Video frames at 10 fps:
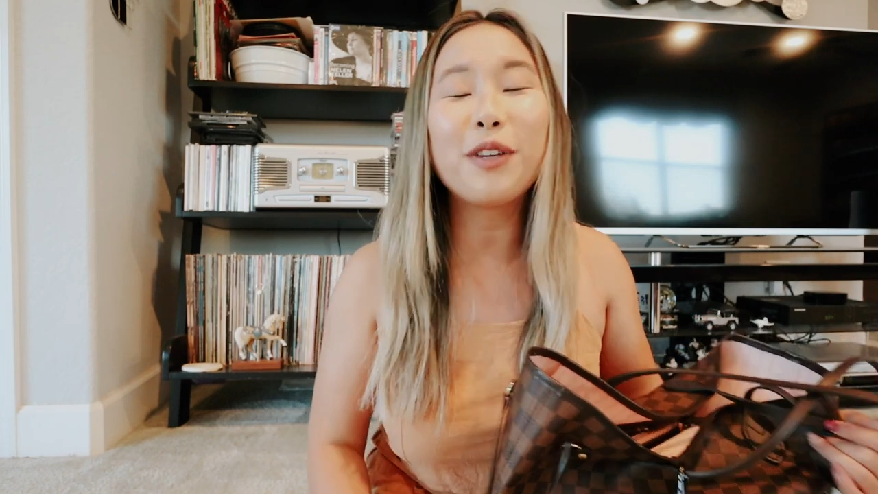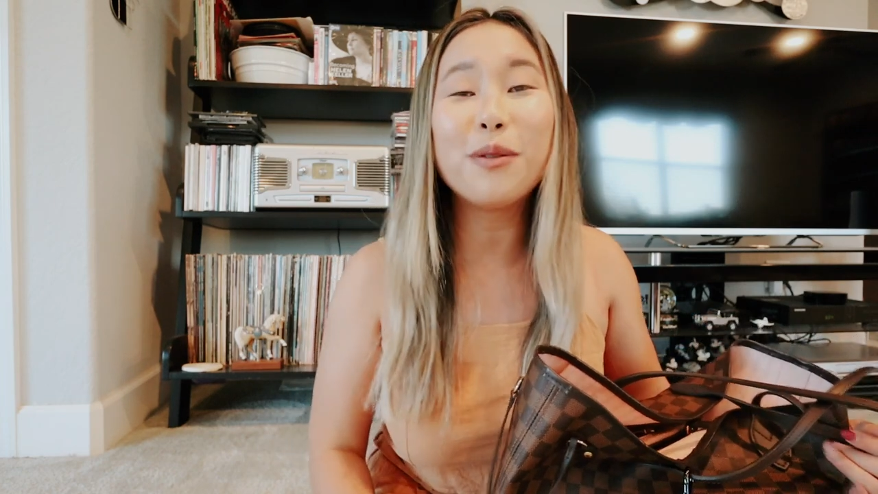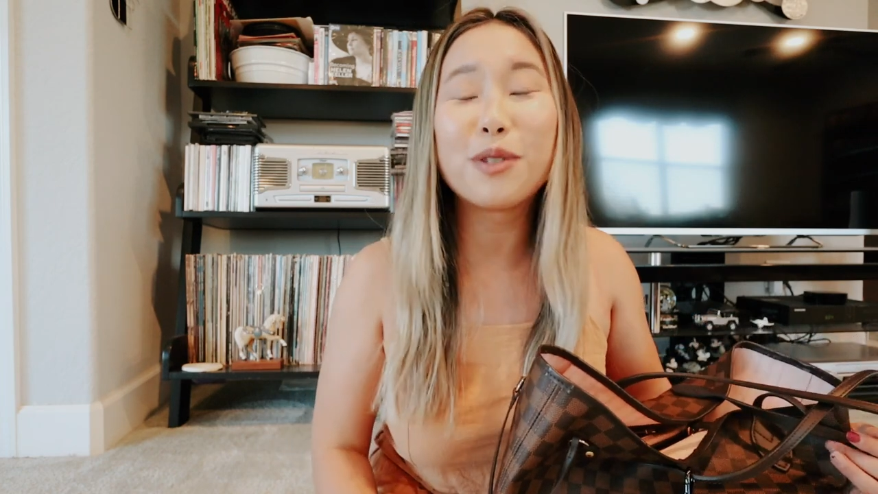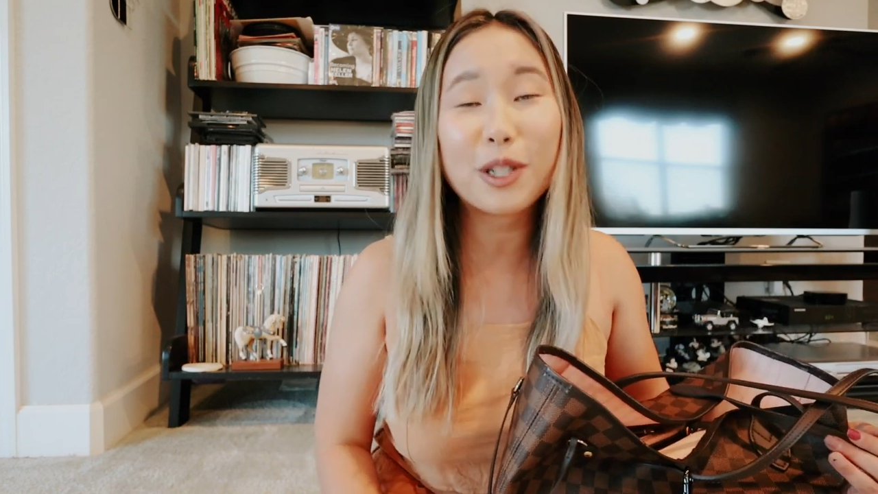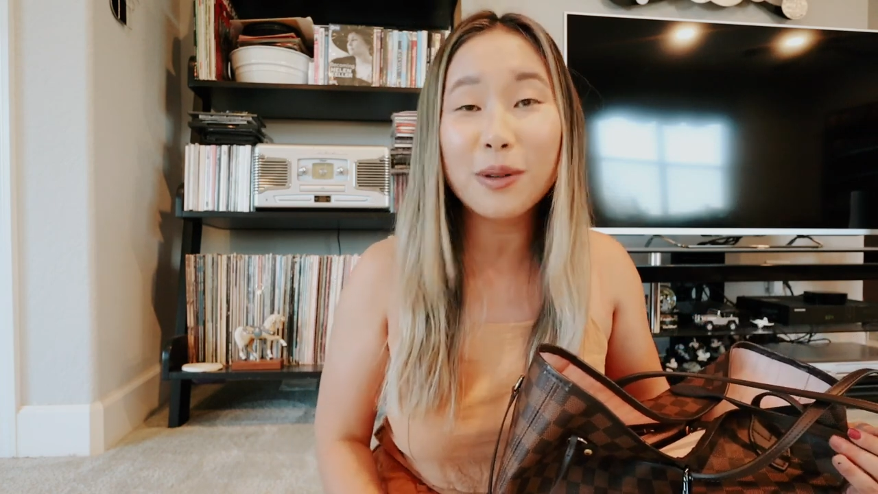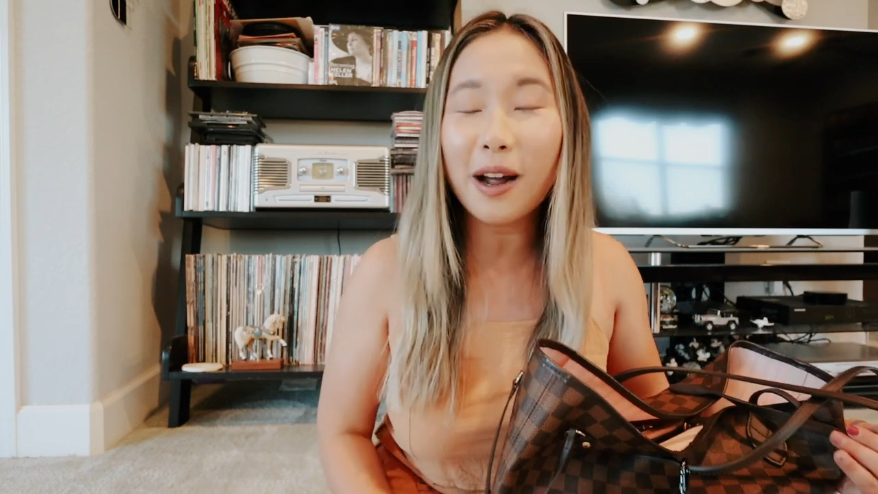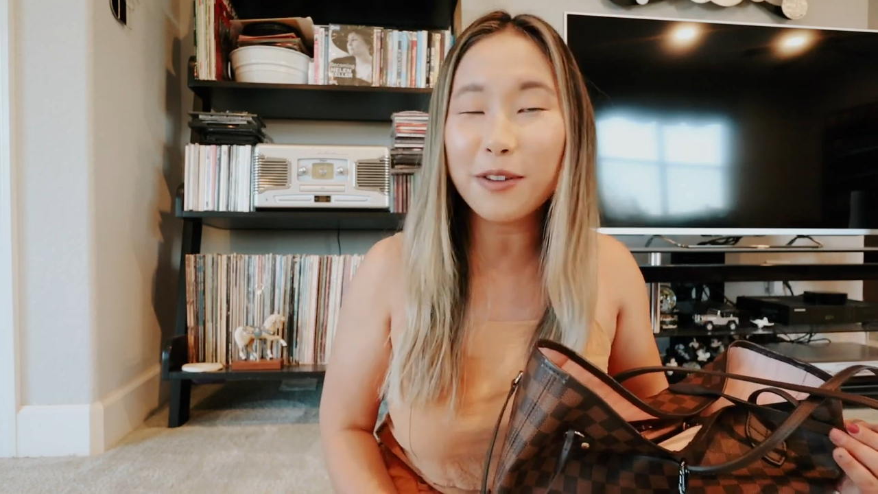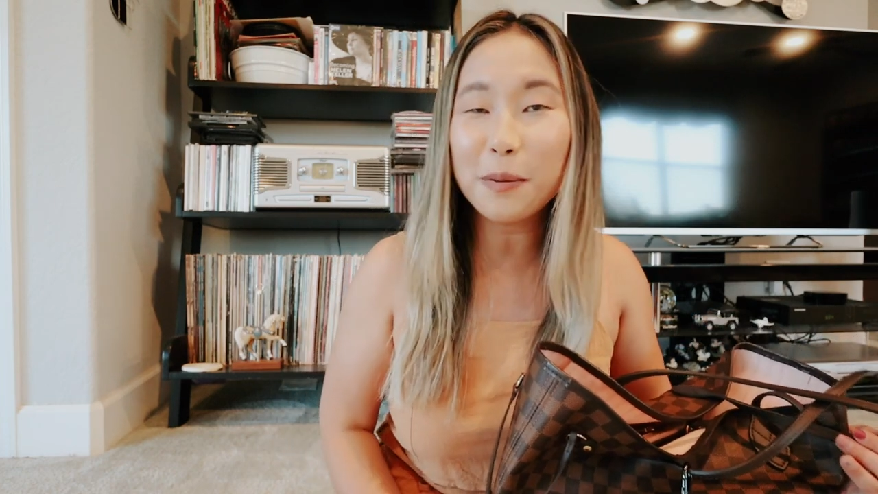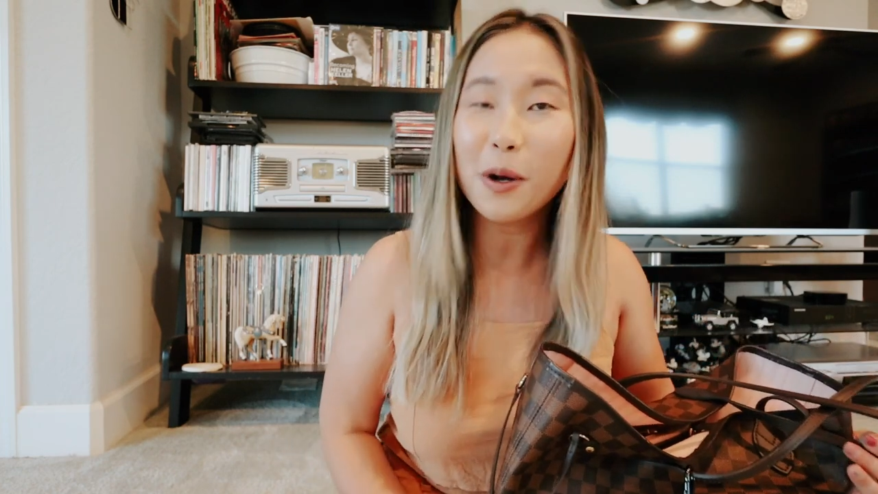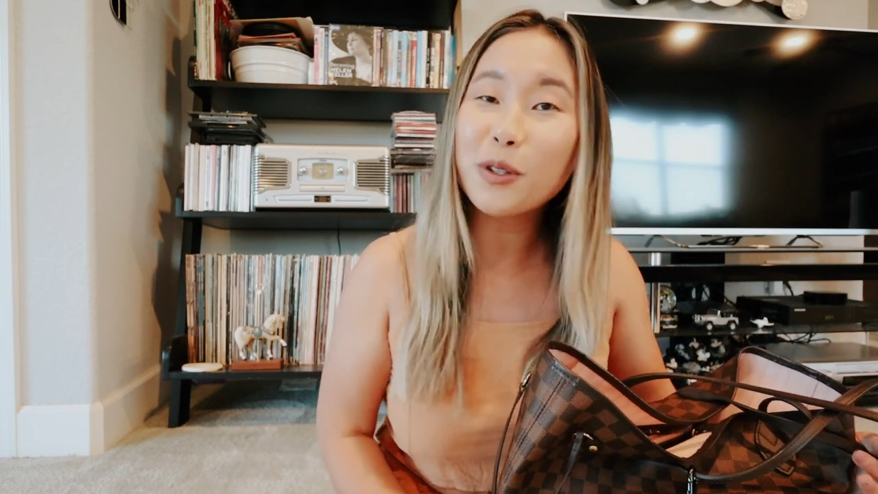of you do have
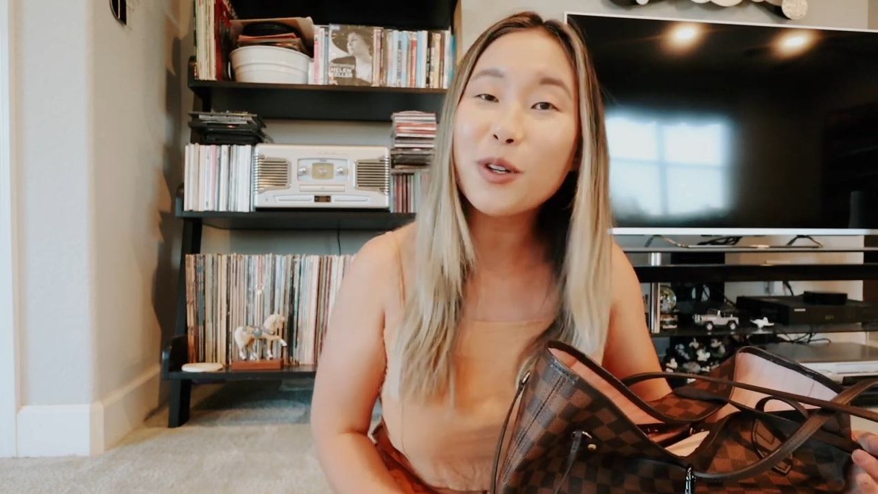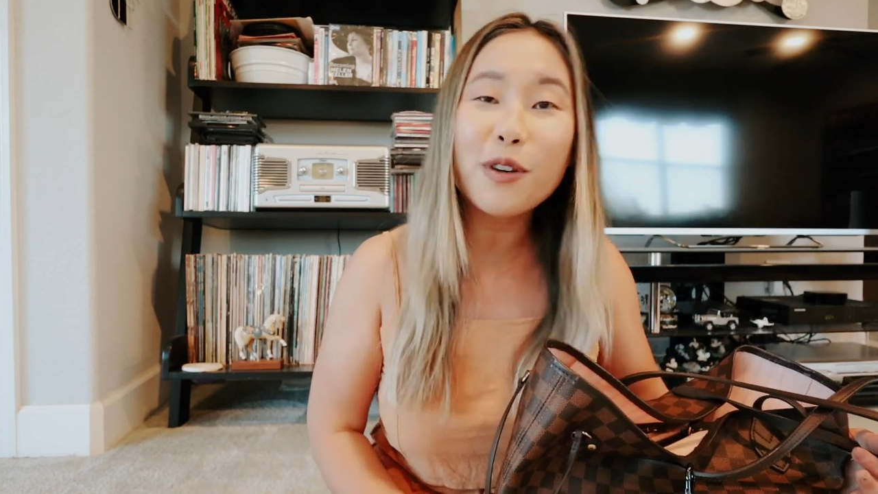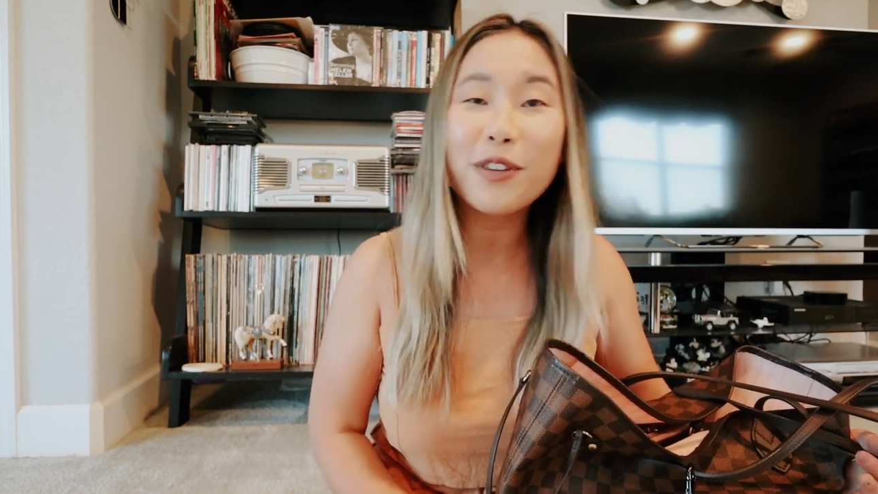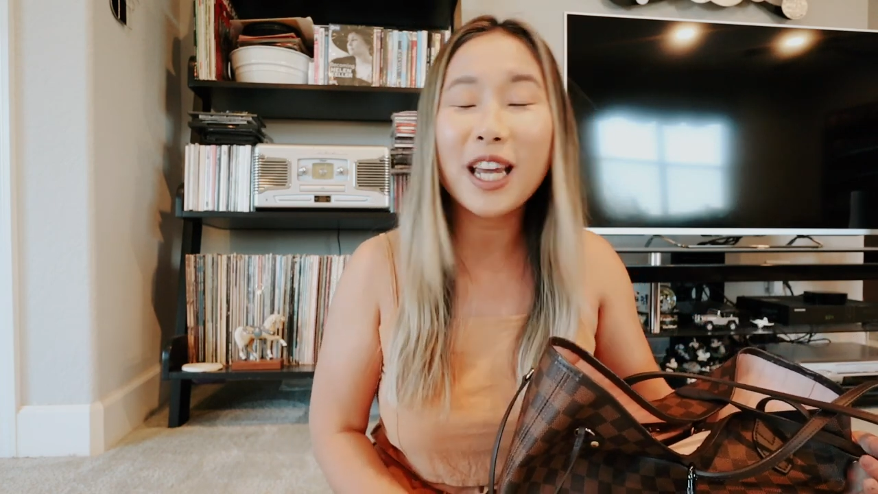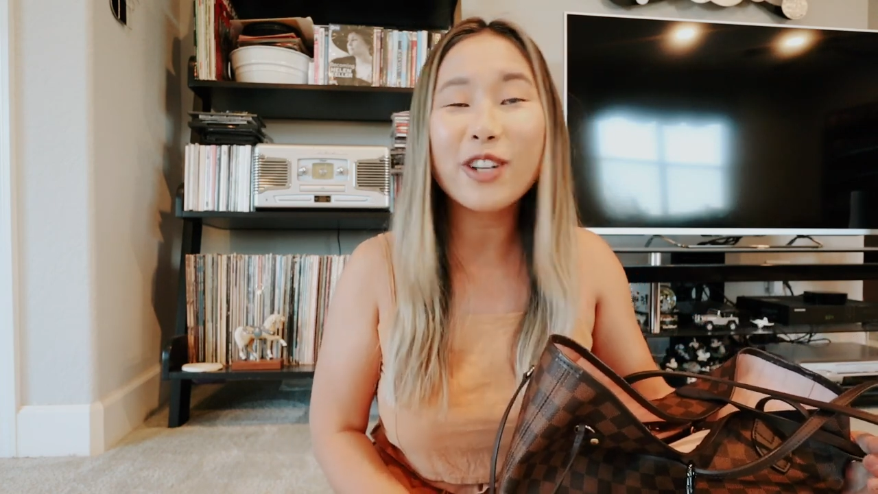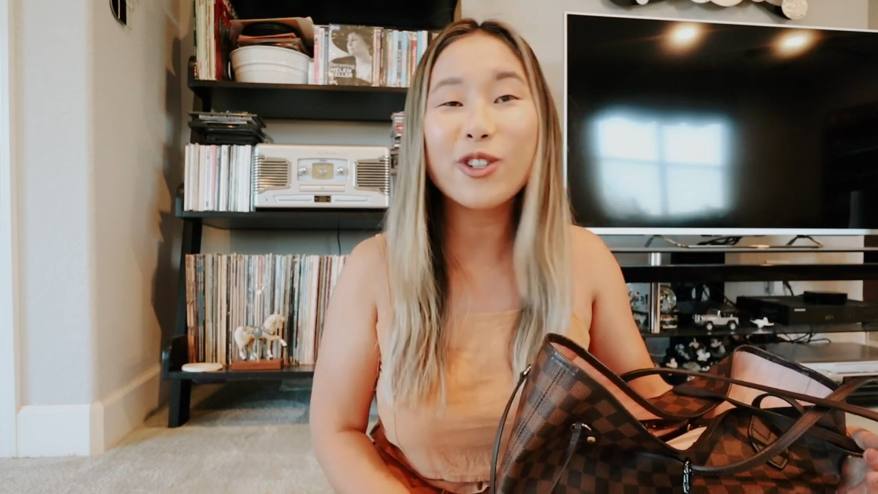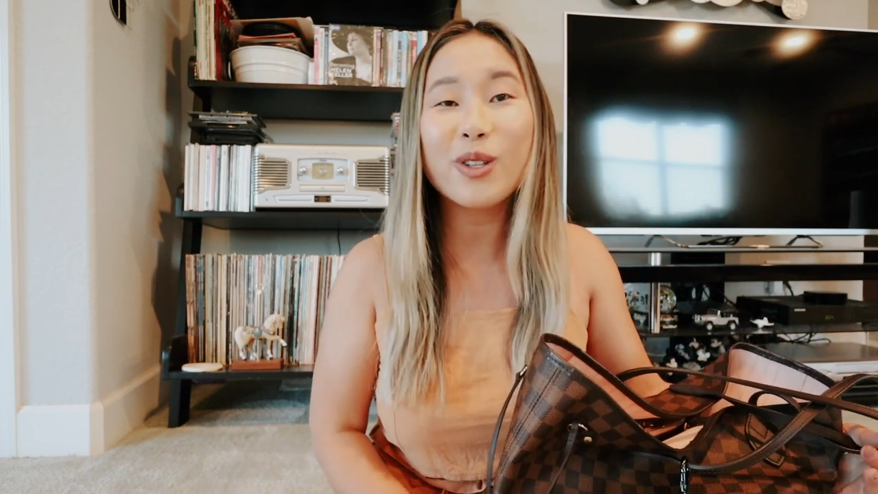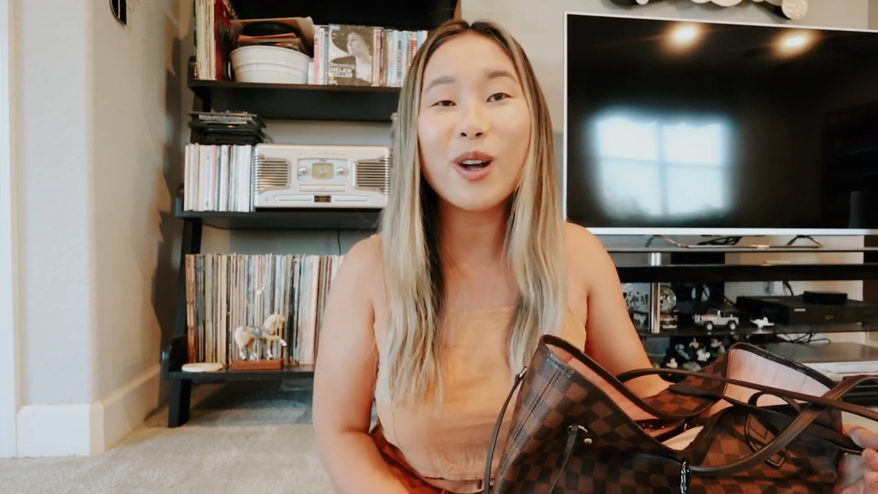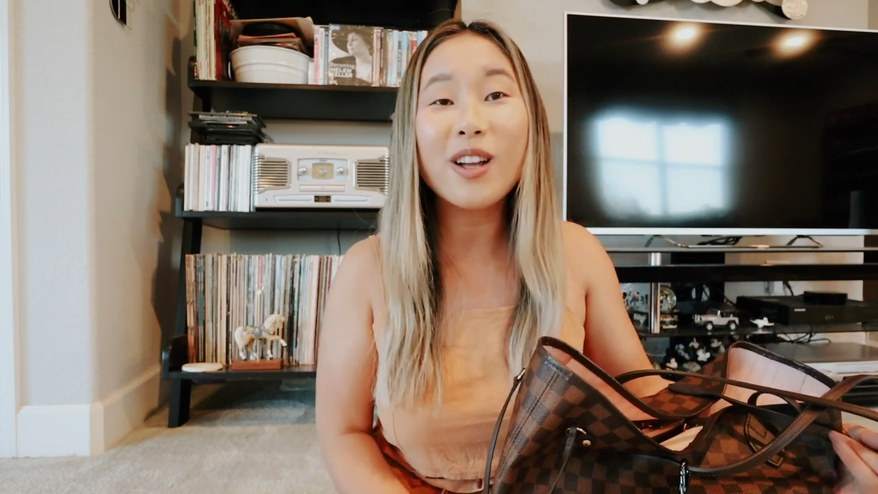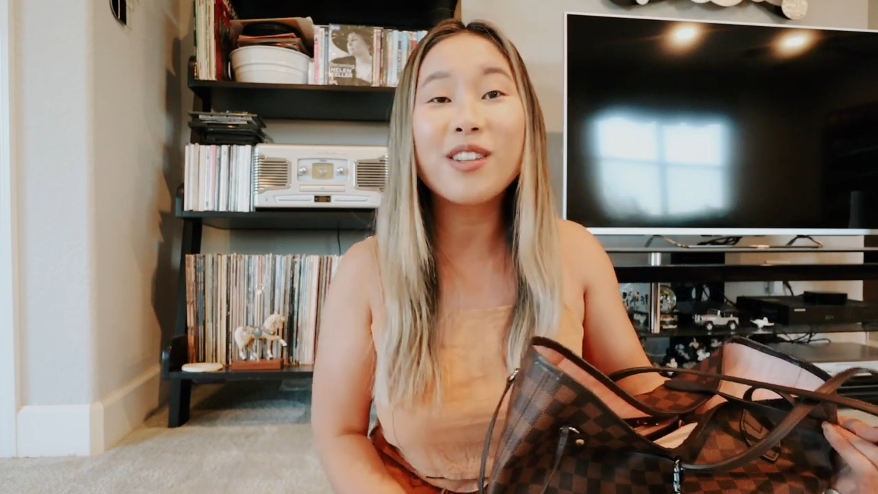your post notifications
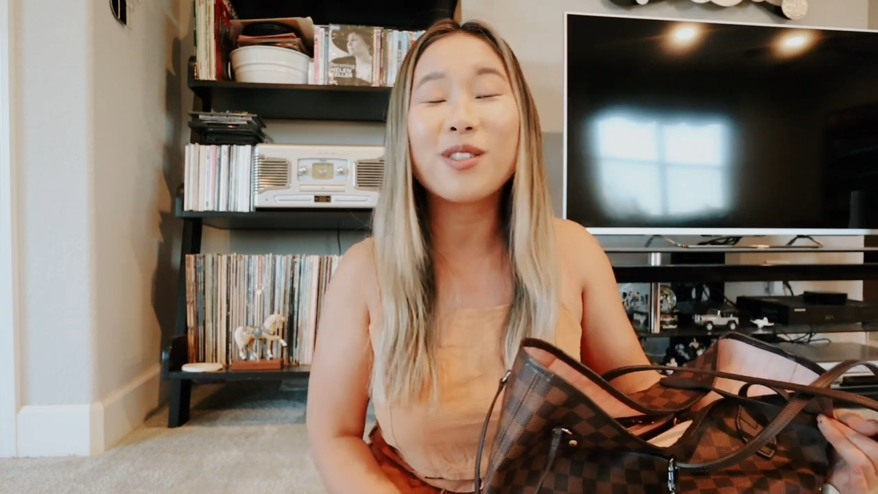on,